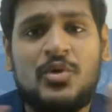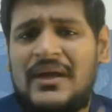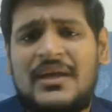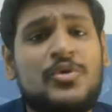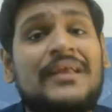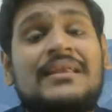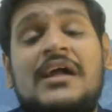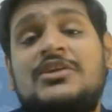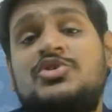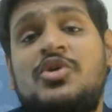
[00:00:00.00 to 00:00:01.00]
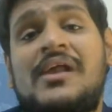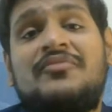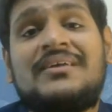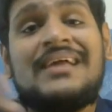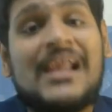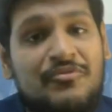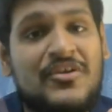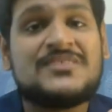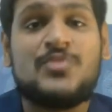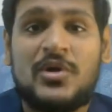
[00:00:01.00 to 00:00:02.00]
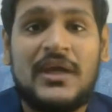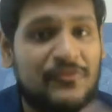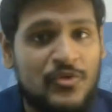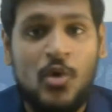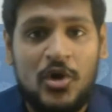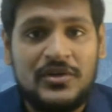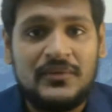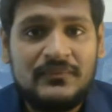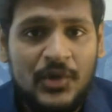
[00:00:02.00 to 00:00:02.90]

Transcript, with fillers: You can also refer the reference book if you want.